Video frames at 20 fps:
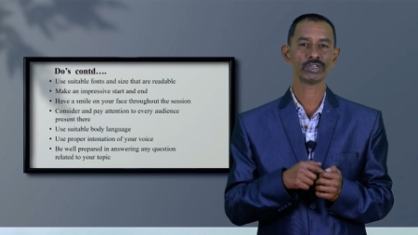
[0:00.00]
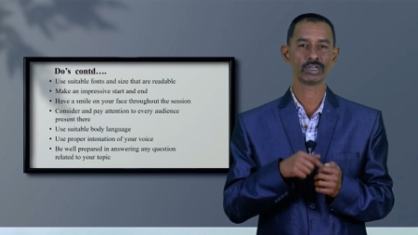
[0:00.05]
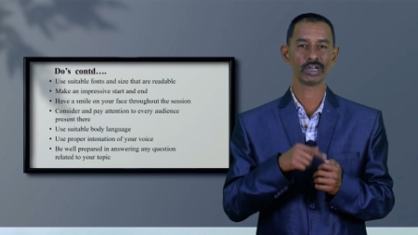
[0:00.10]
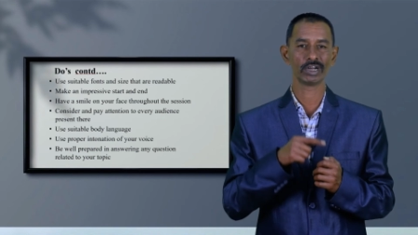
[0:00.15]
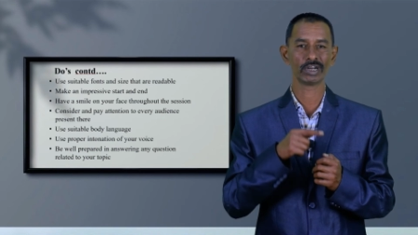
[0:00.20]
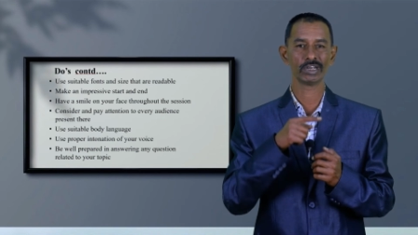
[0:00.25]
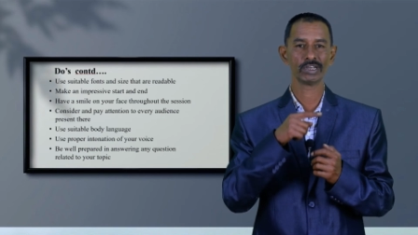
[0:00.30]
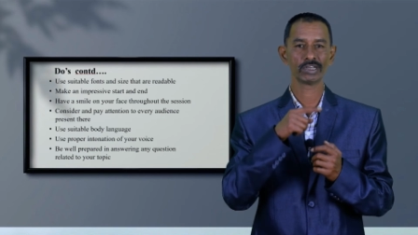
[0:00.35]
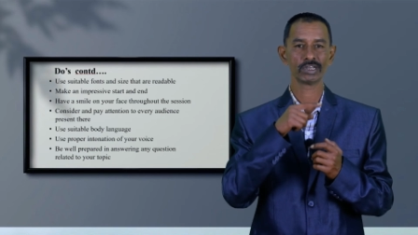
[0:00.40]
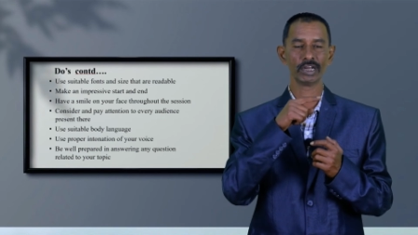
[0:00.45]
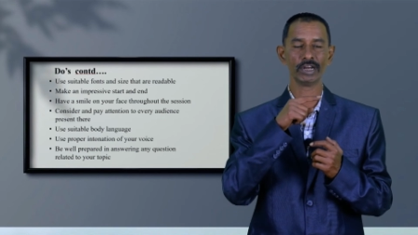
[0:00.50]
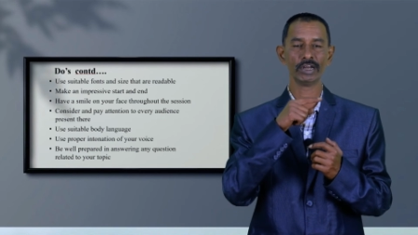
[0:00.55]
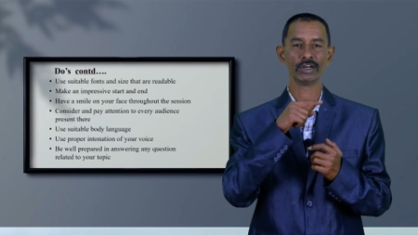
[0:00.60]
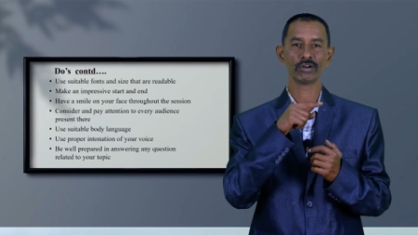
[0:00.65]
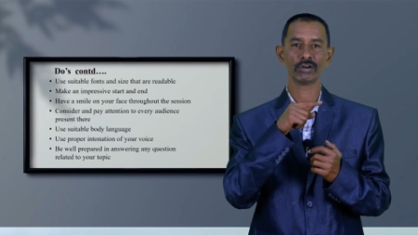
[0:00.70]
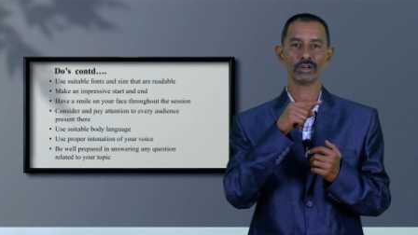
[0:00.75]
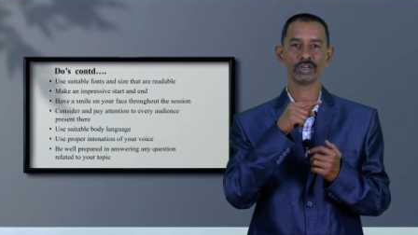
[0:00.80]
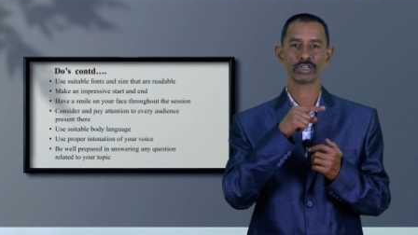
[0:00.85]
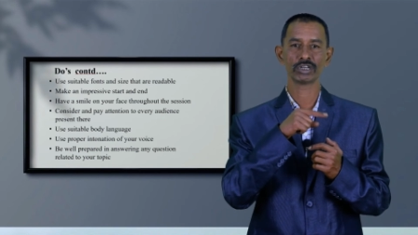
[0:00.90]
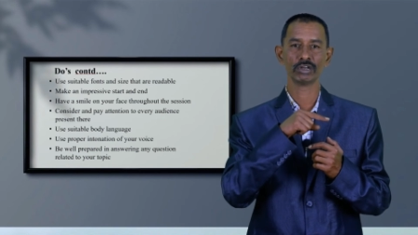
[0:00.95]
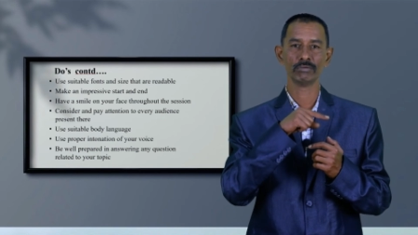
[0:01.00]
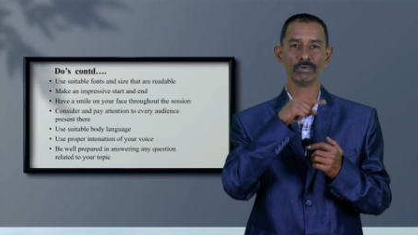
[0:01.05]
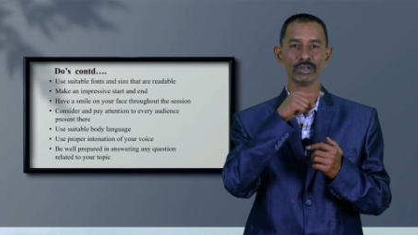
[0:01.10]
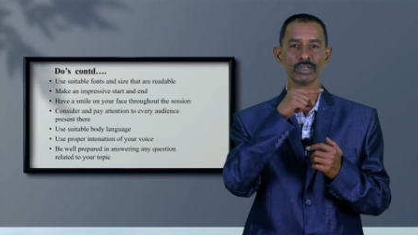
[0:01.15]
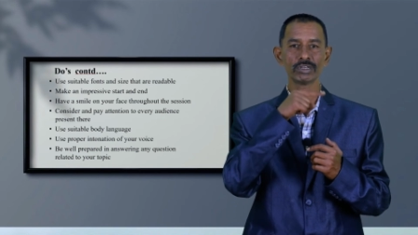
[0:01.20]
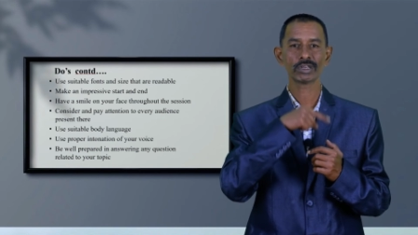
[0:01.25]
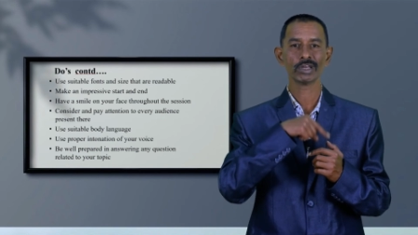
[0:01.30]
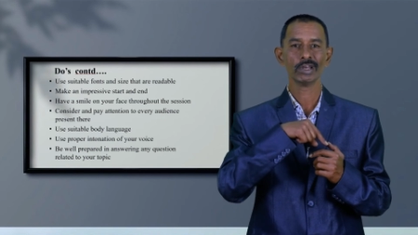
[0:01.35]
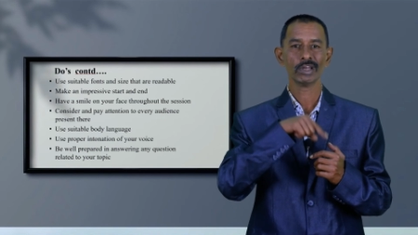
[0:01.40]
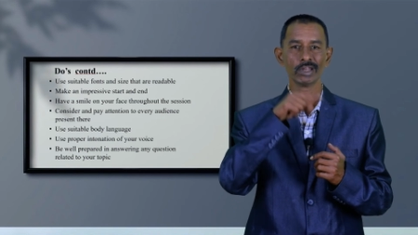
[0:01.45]
that is, intonation
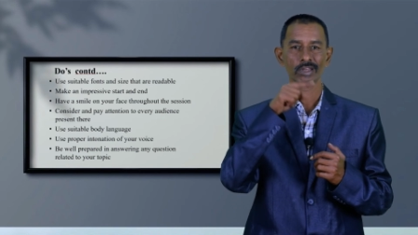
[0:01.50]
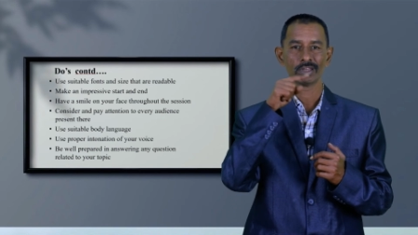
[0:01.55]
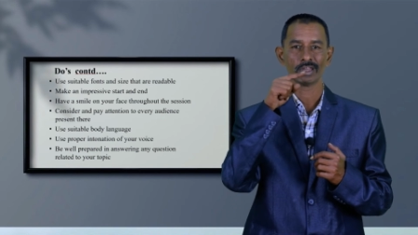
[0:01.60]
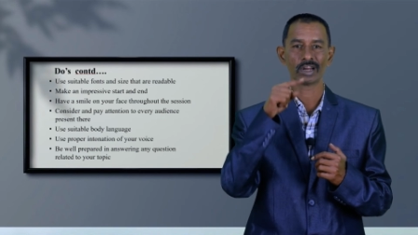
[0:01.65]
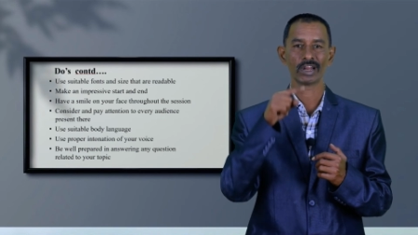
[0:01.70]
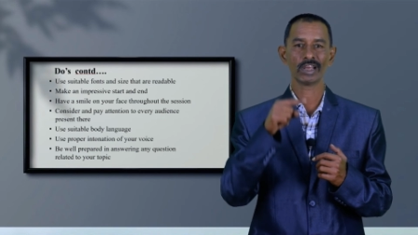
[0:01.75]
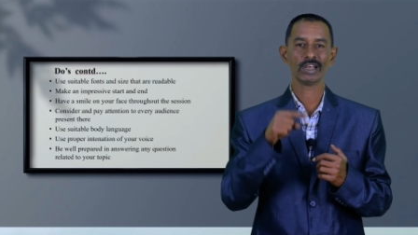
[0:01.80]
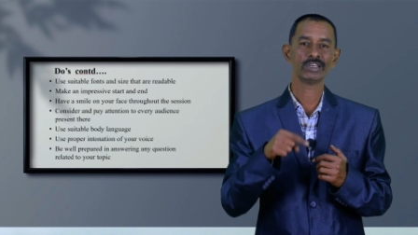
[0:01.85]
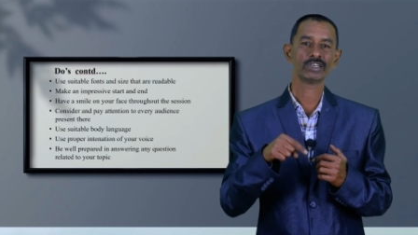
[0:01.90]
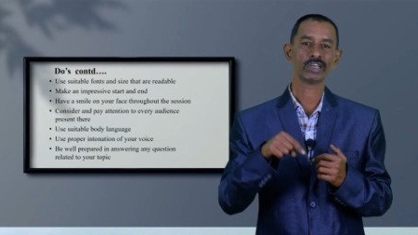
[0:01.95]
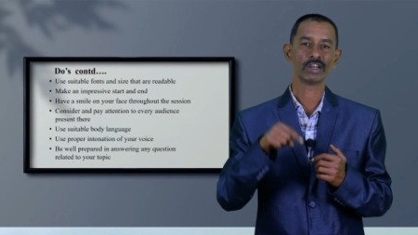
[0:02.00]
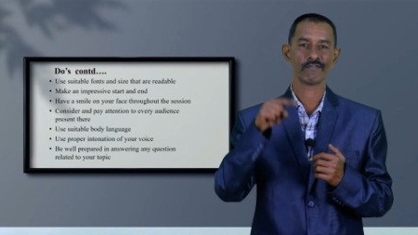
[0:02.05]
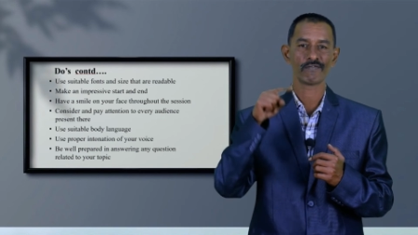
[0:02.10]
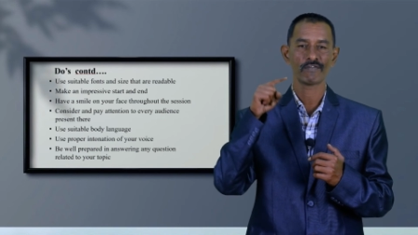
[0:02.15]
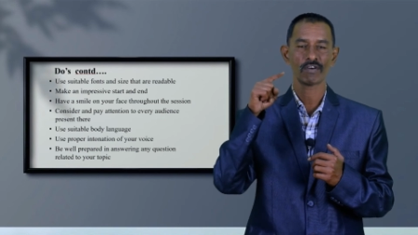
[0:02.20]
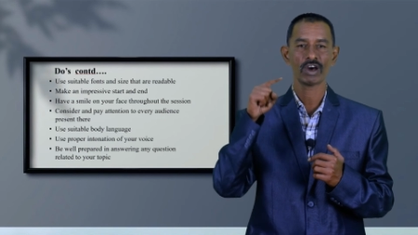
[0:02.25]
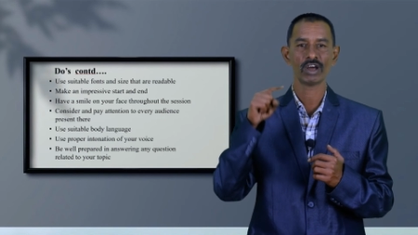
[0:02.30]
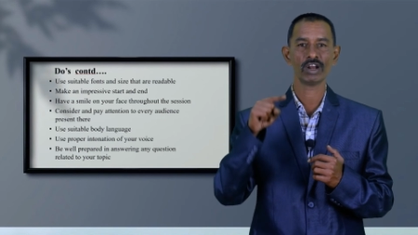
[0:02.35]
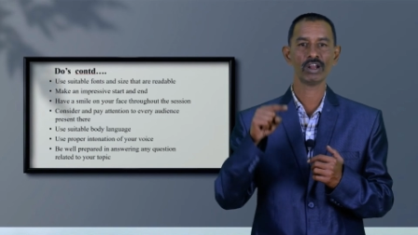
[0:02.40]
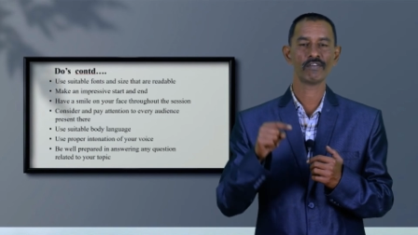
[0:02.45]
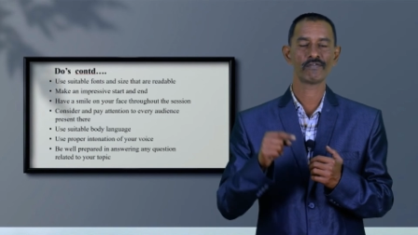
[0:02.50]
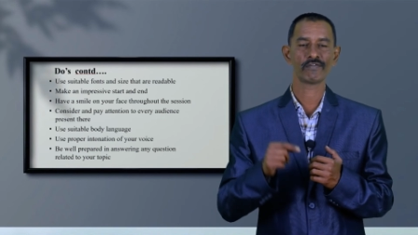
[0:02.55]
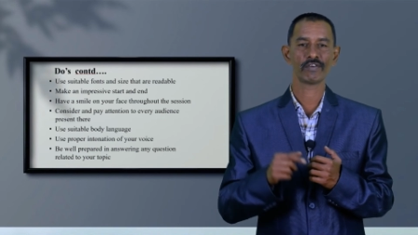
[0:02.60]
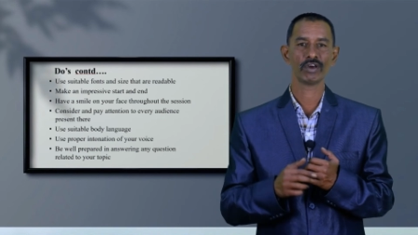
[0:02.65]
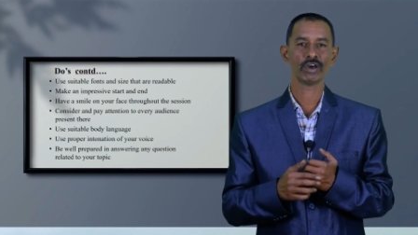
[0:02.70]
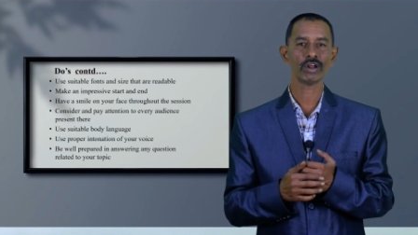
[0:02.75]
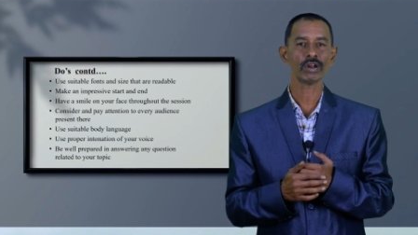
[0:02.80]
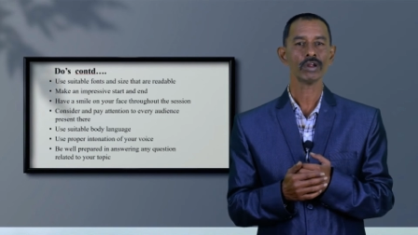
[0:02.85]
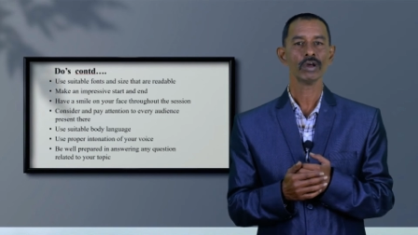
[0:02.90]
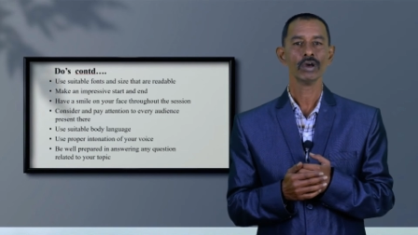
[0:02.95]
means the rise and fall of
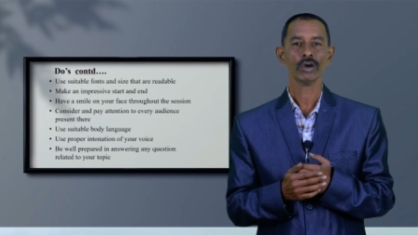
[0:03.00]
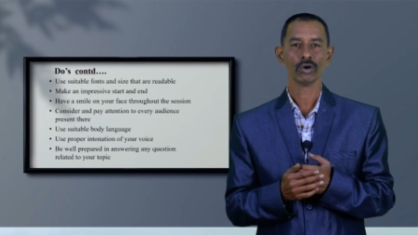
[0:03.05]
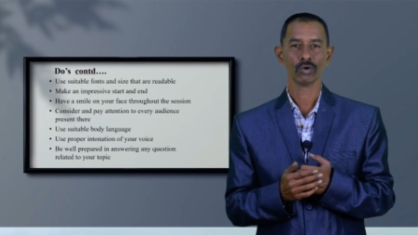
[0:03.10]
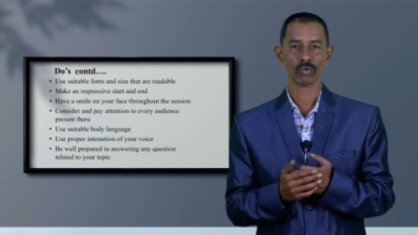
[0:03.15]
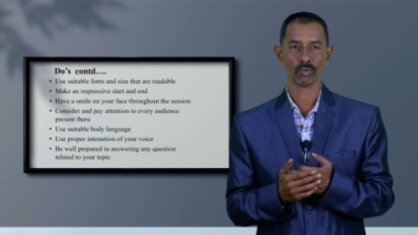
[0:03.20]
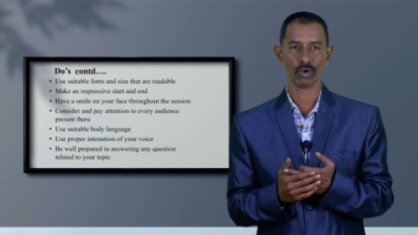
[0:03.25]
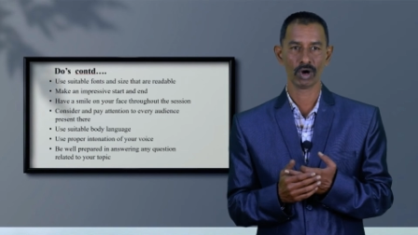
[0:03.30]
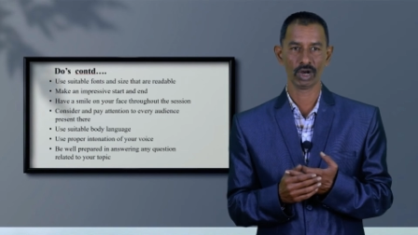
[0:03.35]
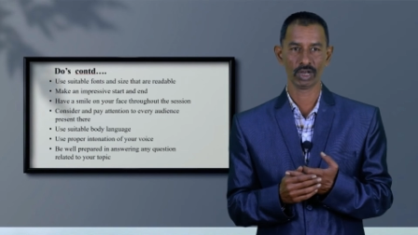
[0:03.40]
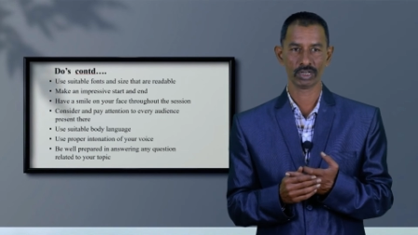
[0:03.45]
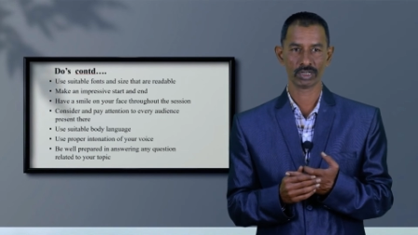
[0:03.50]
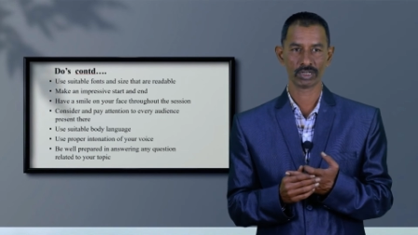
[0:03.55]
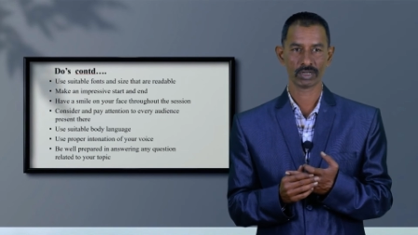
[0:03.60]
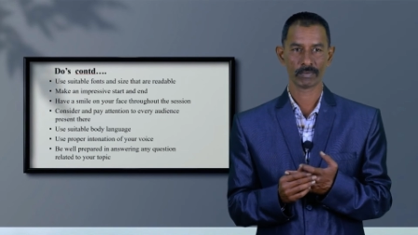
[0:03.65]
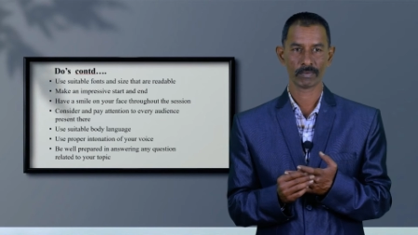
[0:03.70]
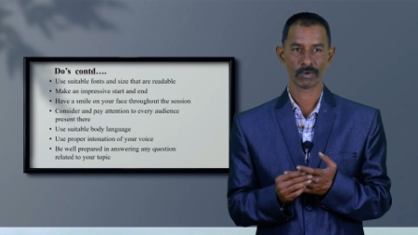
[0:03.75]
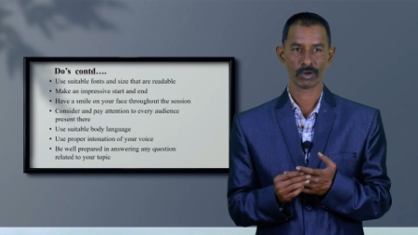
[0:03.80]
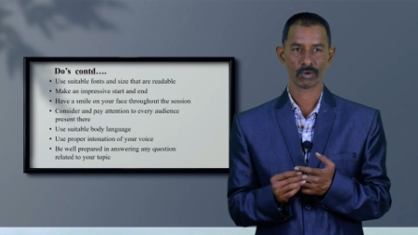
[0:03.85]
your voice.